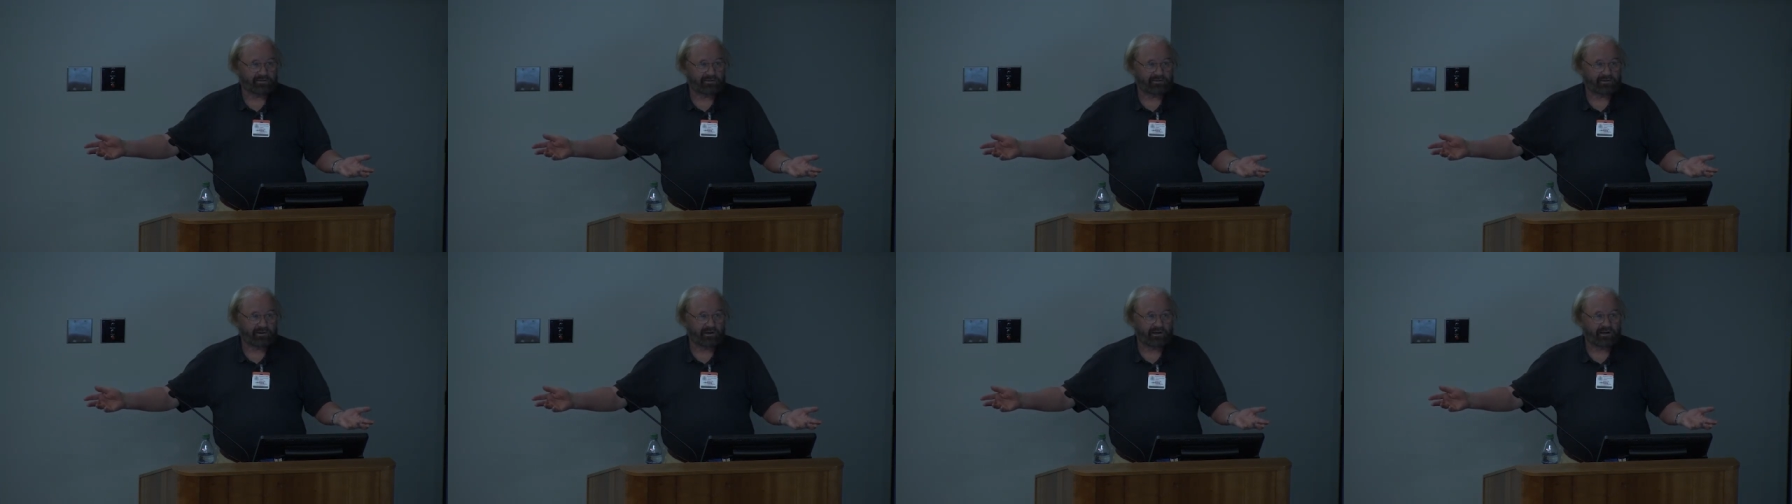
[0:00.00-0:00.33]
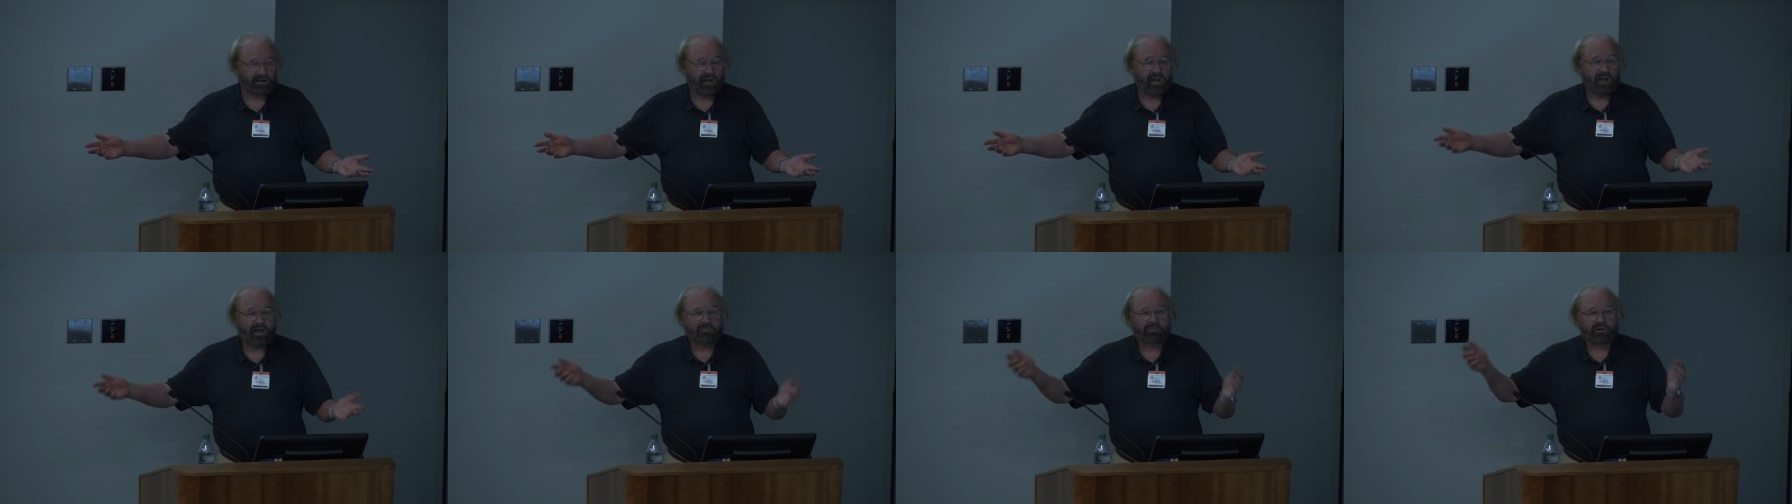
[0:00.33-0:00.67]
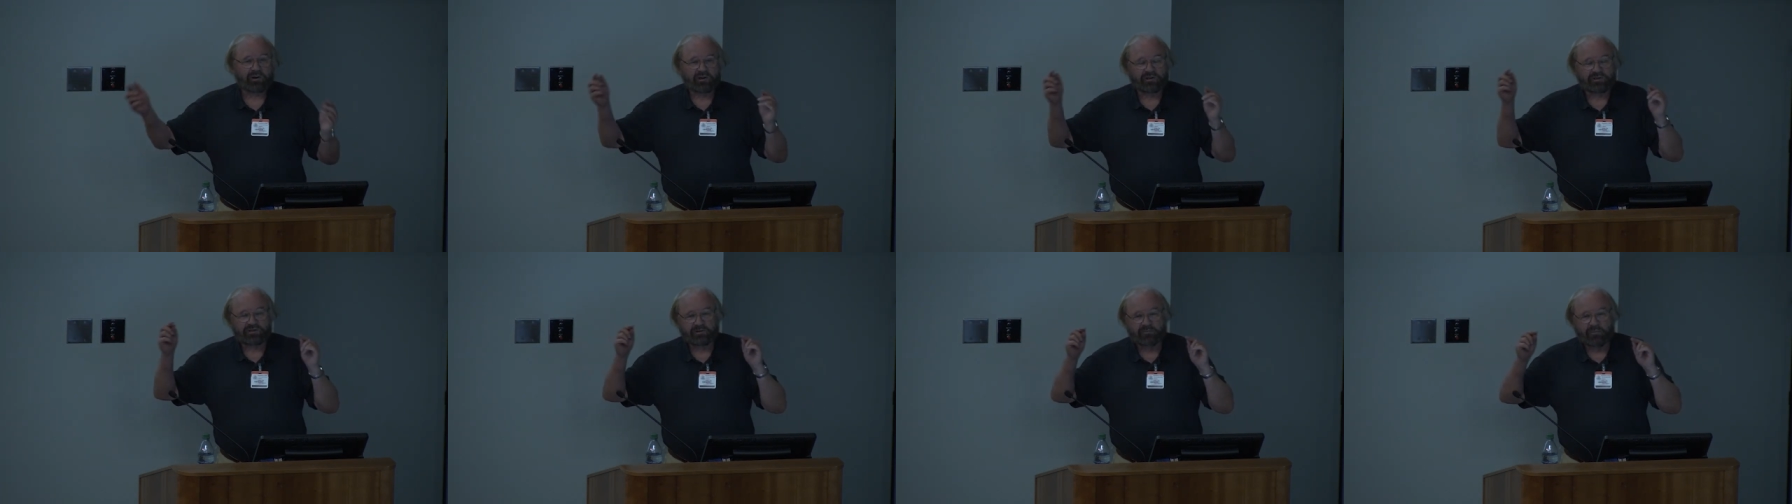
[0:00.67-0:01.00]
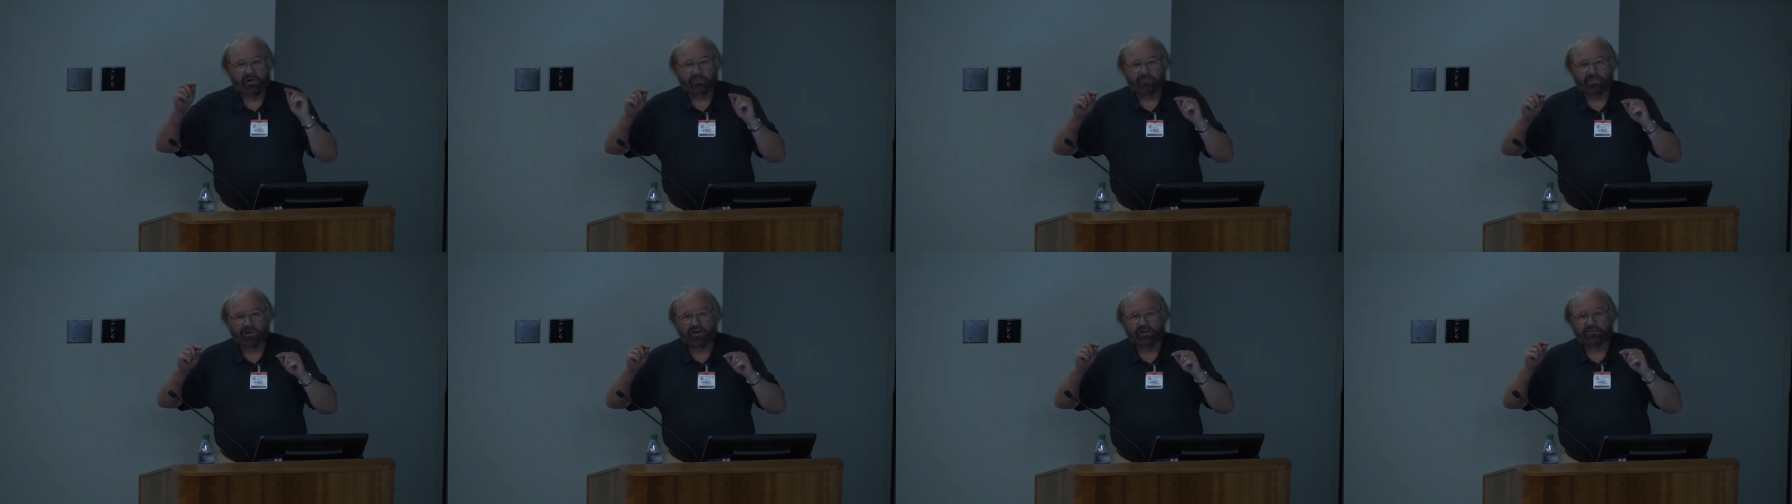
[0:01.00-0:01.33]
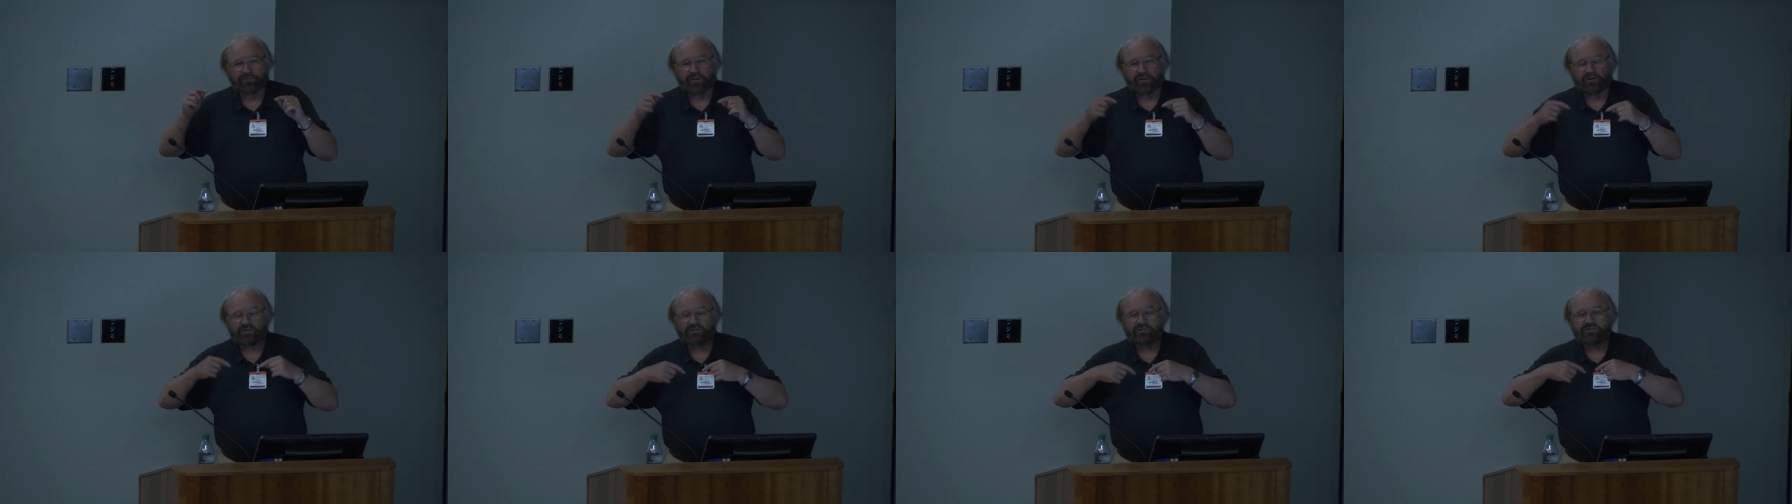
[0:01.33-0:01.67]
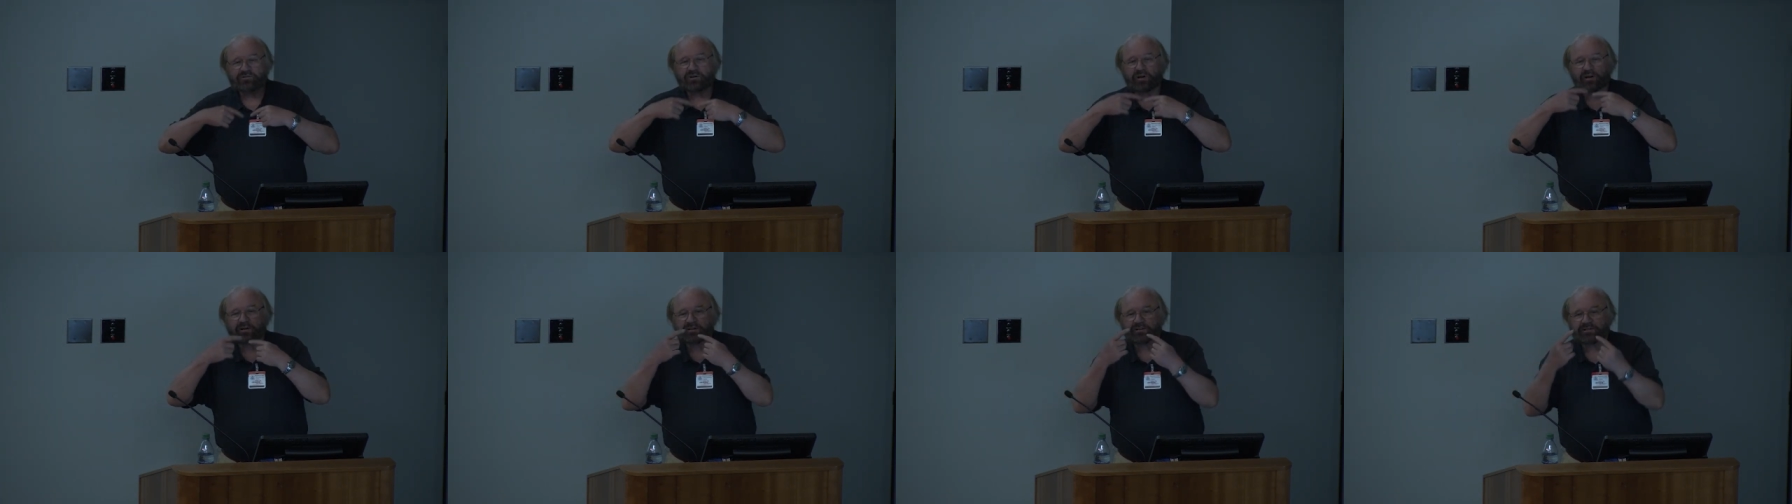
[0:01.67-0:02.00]
Right? Because remember, if they
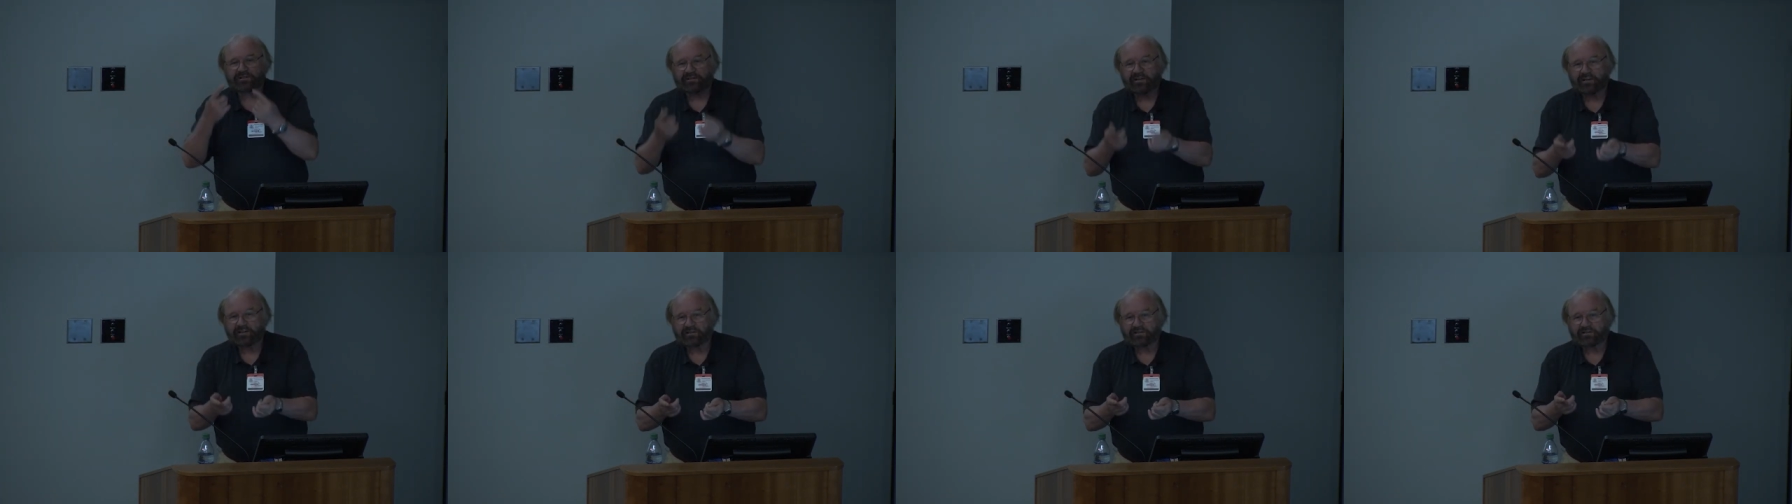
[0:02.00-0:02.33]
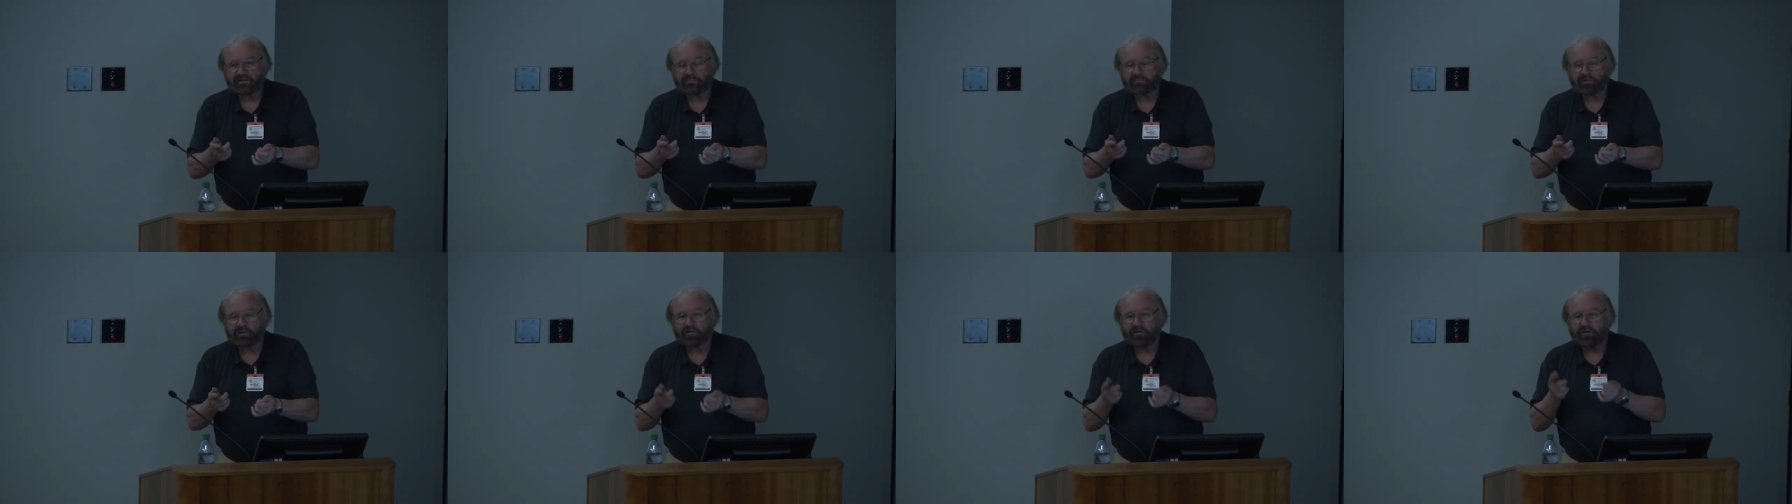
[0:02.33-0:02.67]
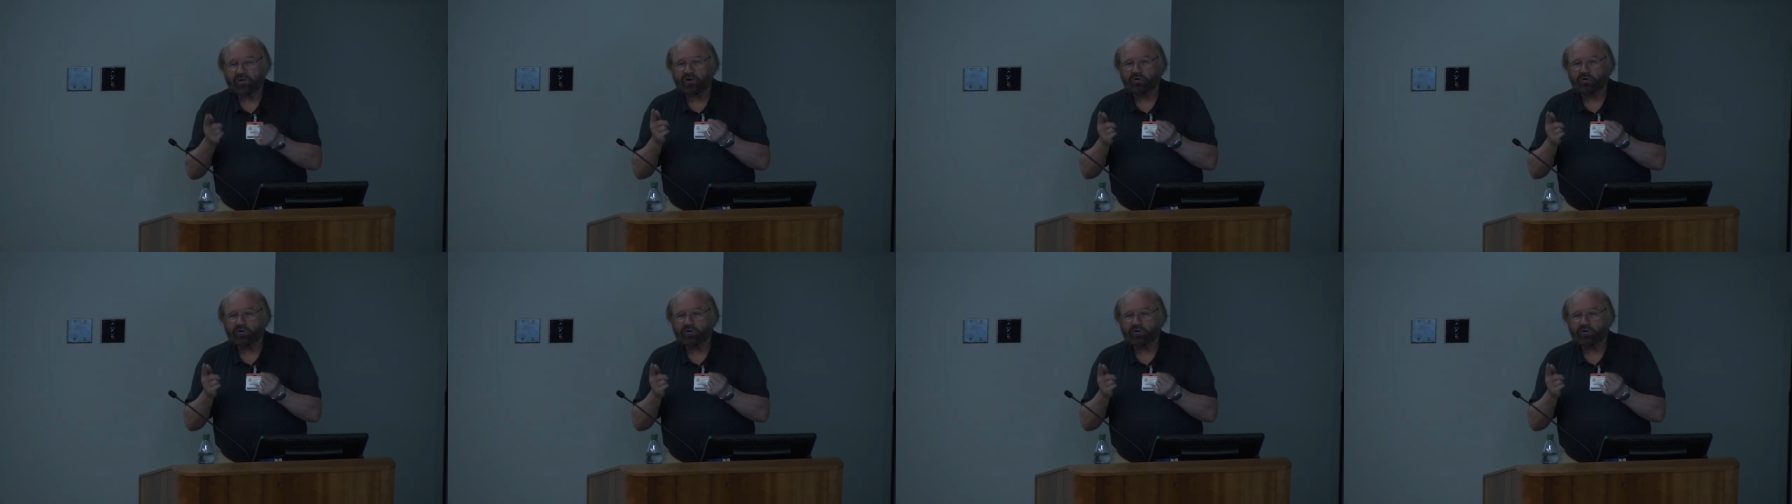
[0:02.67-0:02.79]
just tried to say something,